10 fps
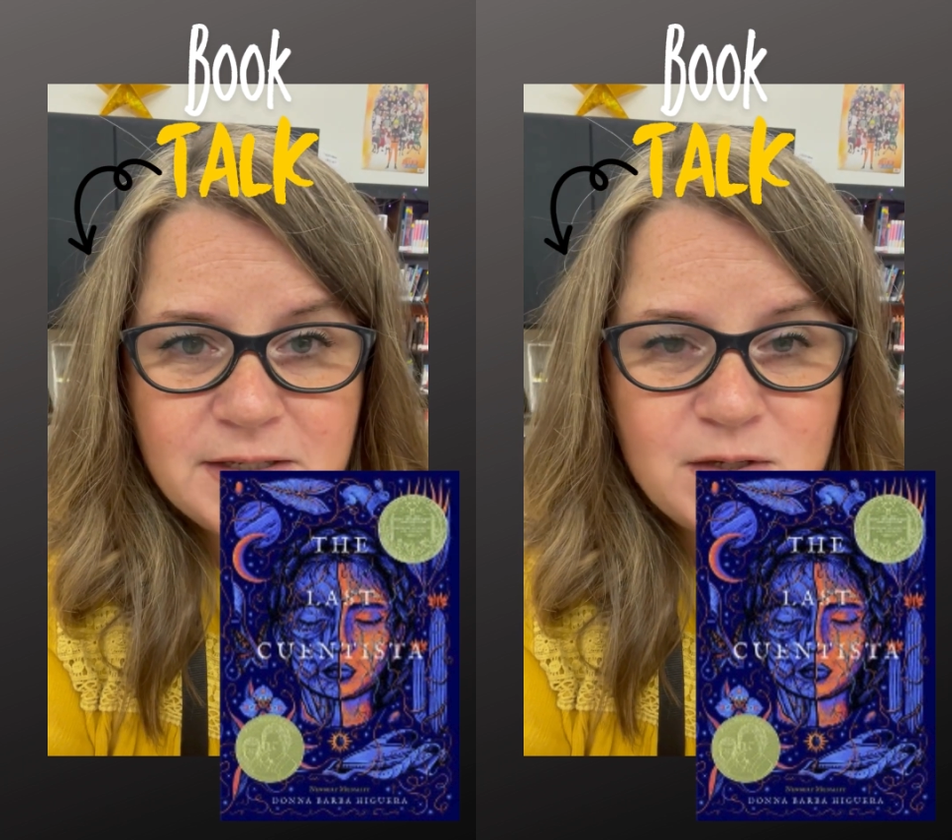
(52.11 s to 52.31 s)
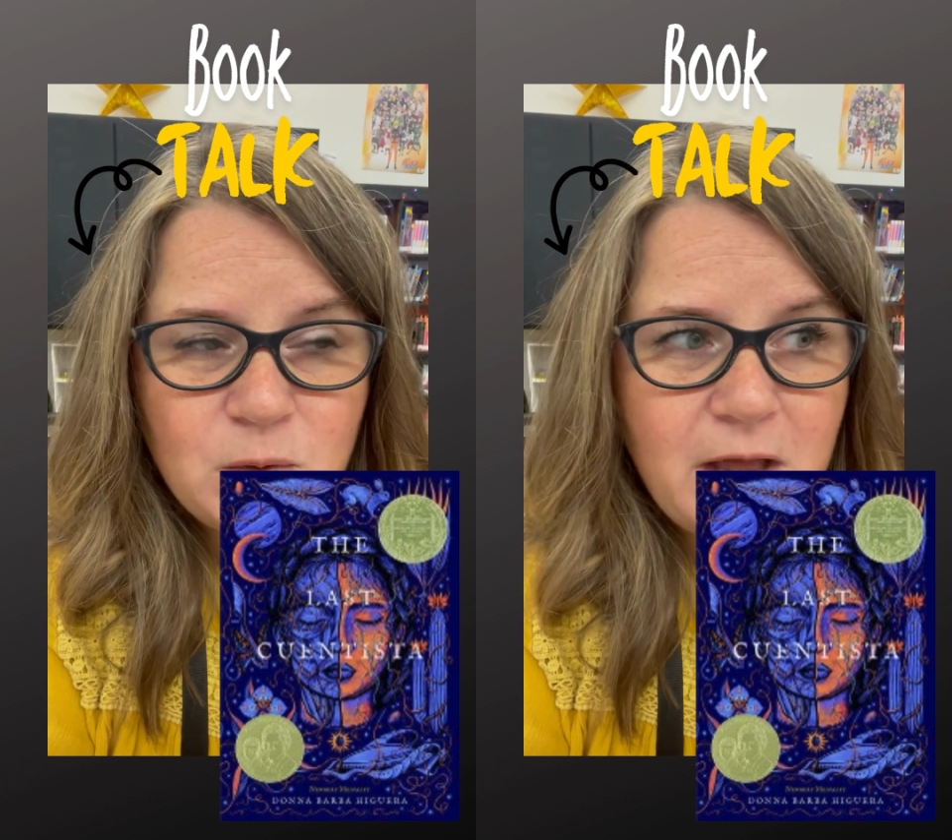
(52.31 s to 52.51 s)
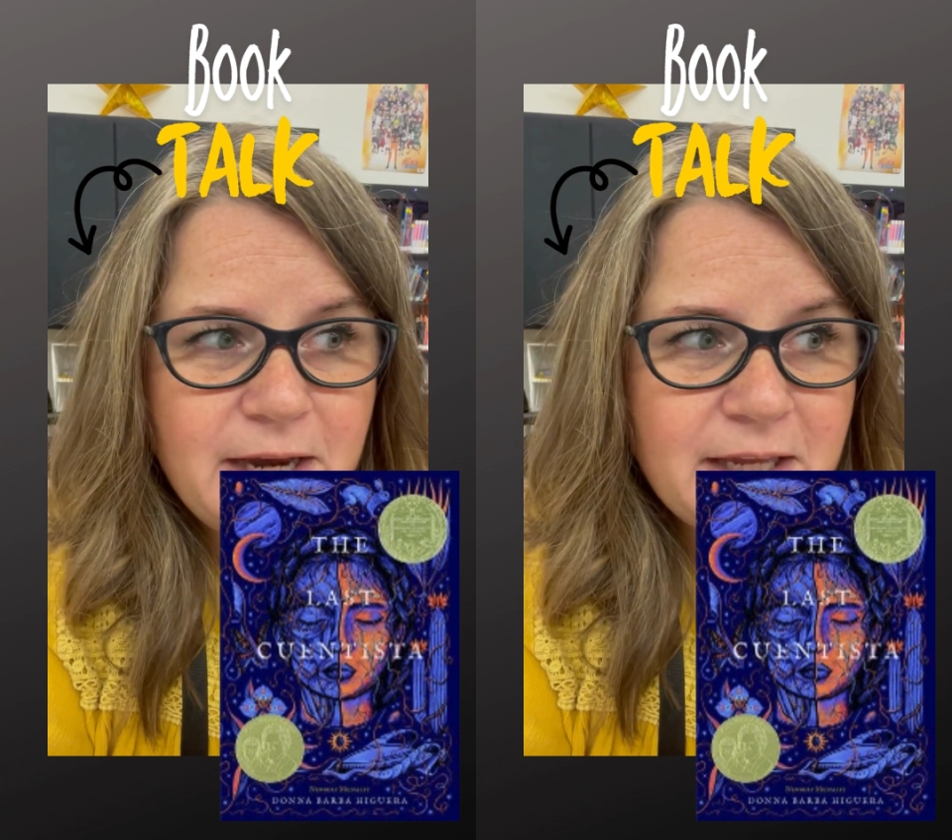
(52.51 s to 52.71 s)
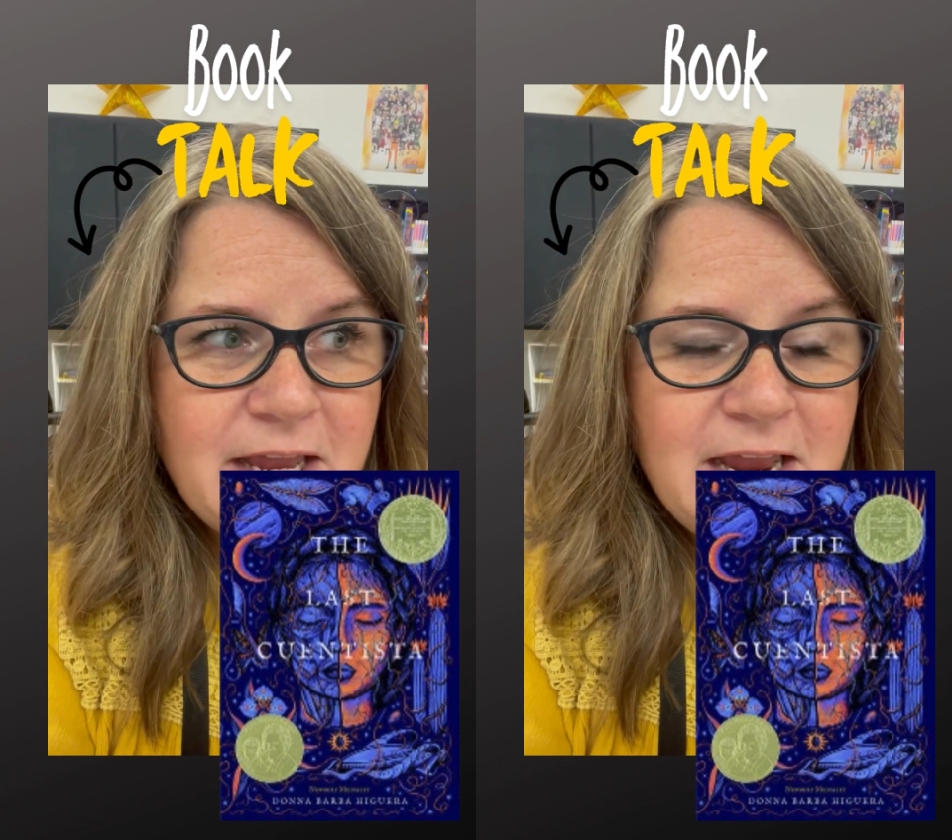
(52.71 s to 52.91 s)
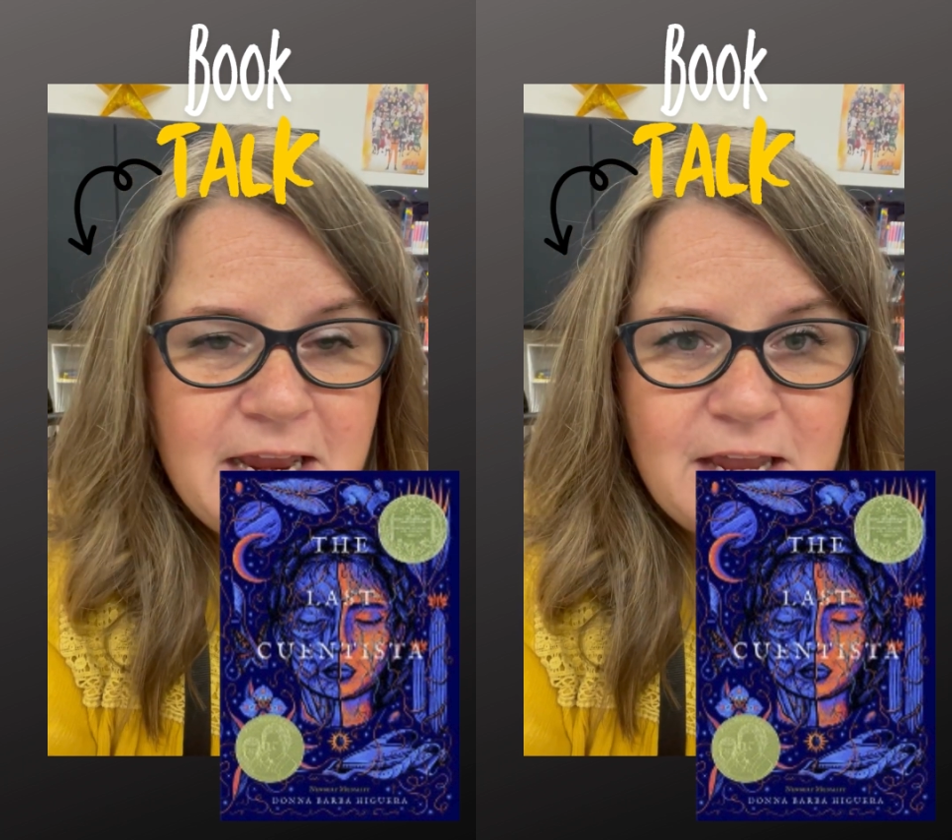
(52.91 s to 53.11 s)
So like
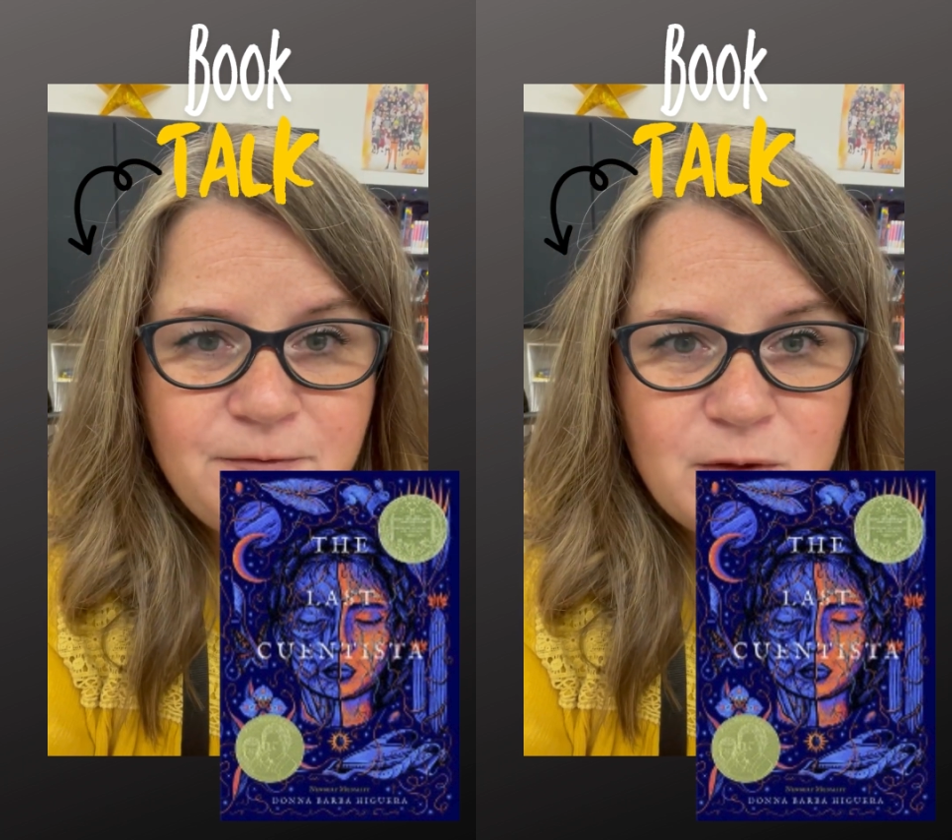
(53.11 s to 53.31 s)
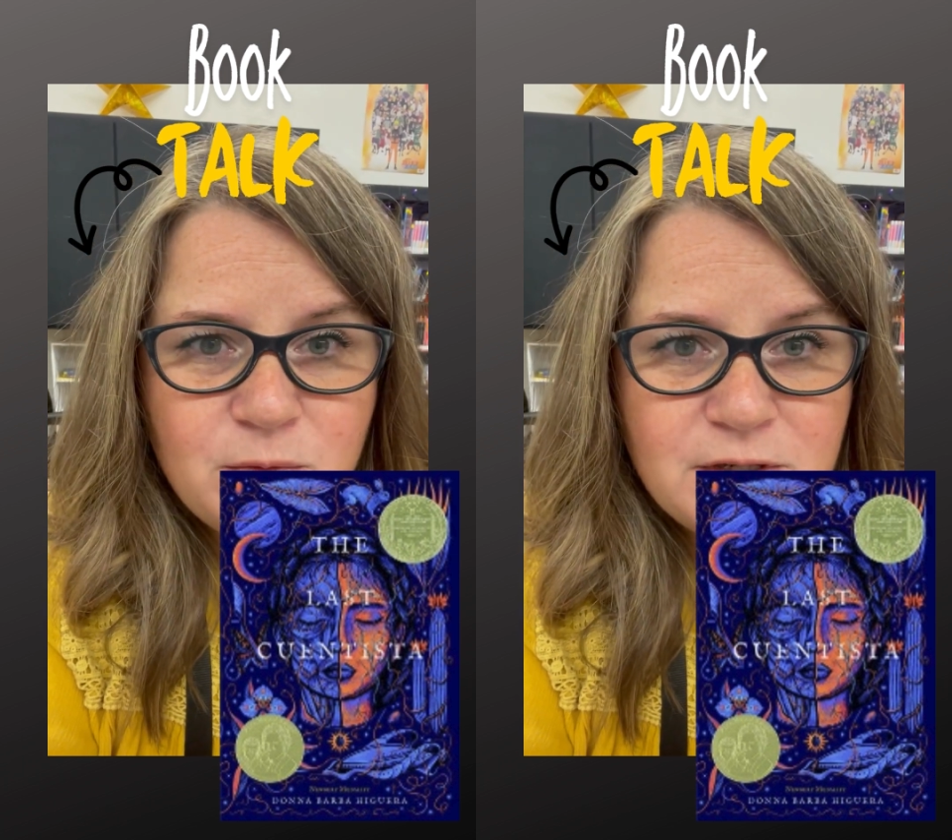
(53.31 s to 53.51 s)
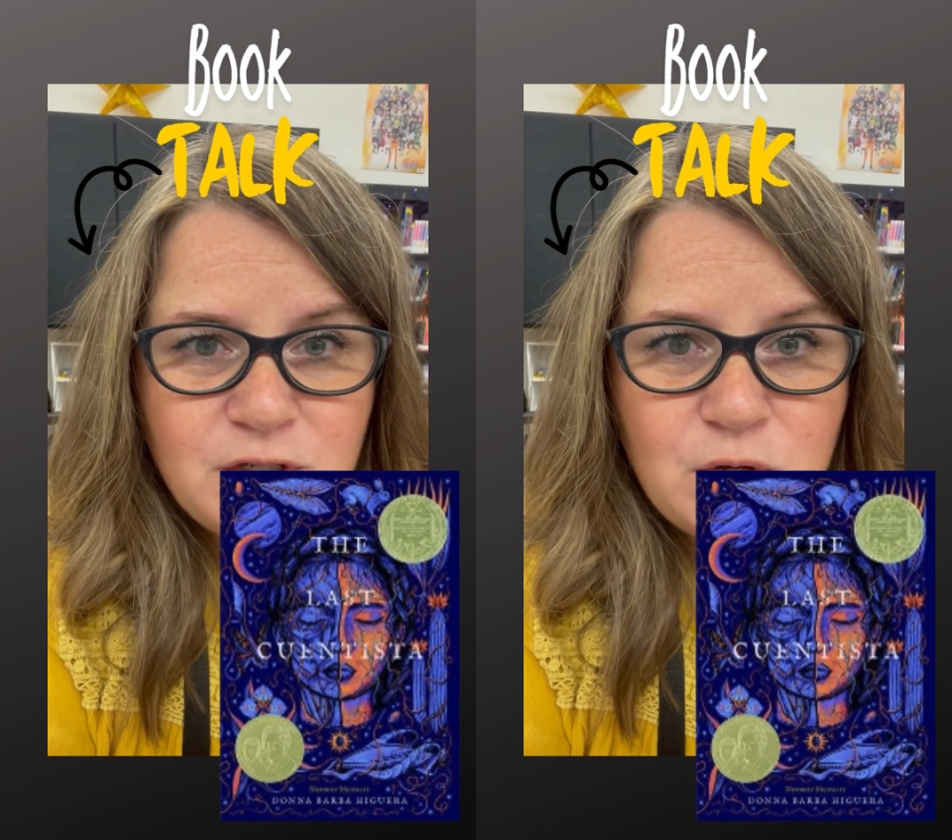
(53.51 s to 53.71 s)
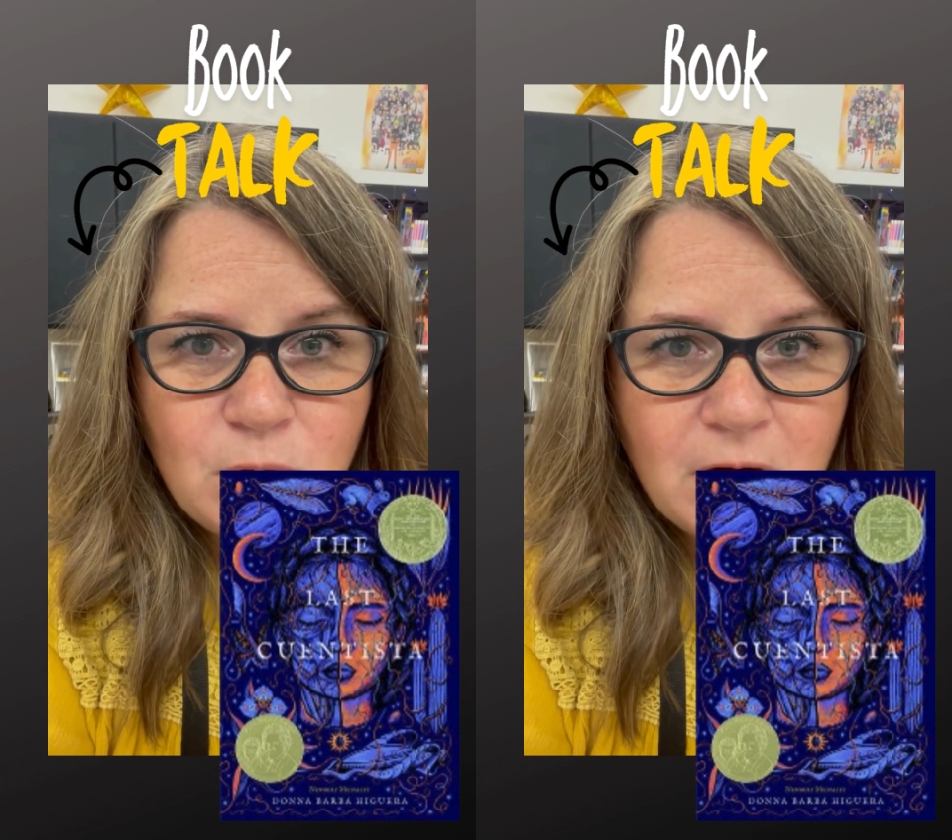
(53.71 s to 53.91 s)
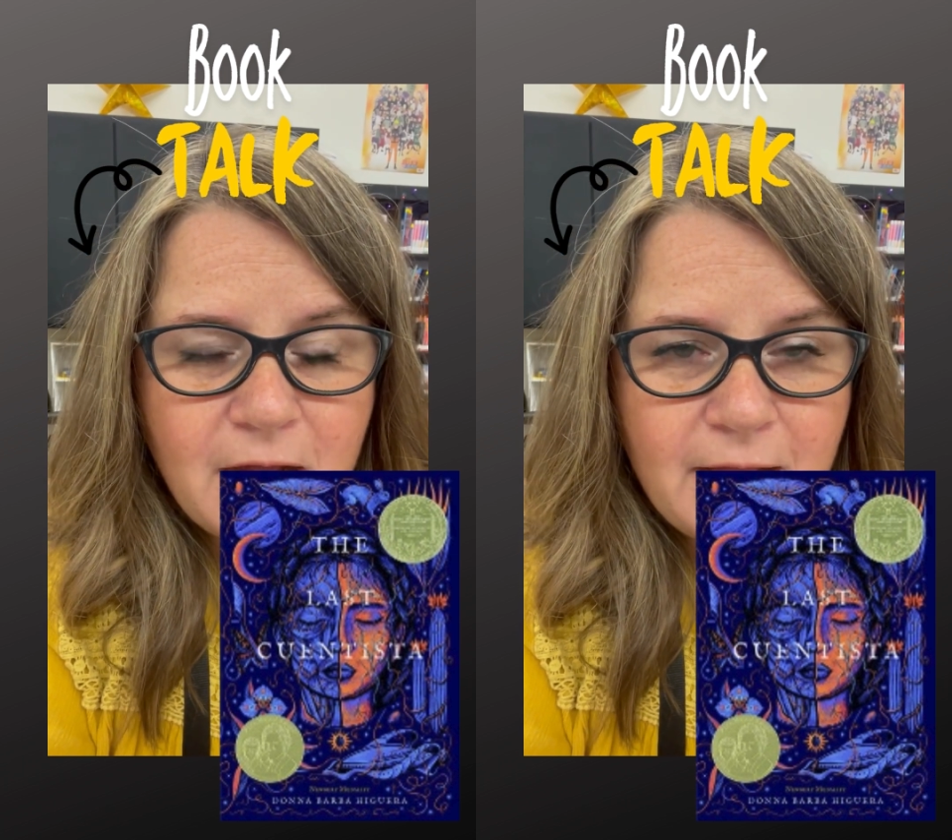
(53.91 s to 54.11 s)
if it was you
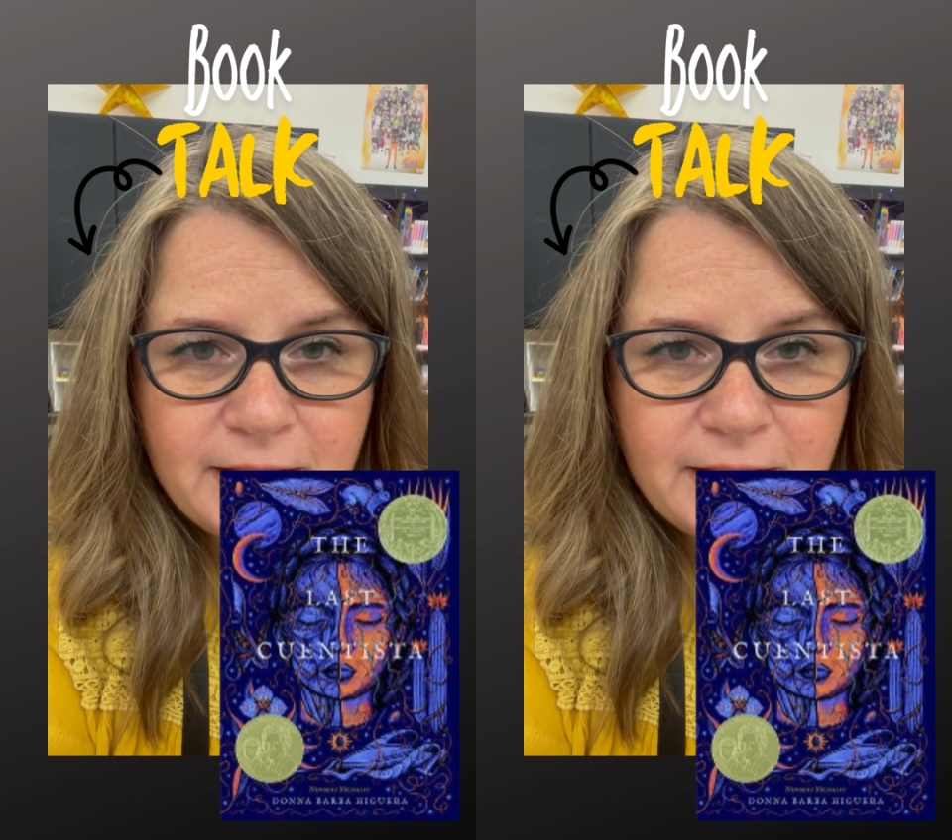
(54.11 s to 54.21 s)
or I,